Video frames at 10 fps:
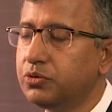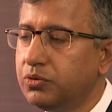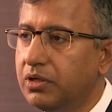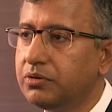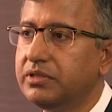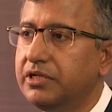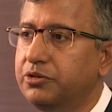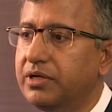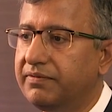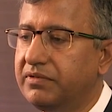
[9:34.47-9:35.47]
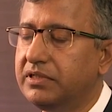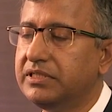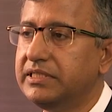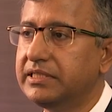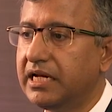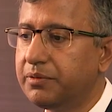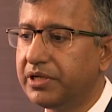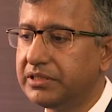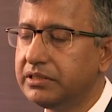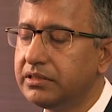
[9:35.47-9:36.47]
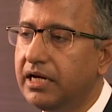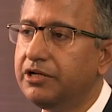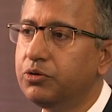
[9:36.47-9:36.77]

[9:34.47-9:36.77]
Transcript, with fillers: to rule out that you have the disease at present.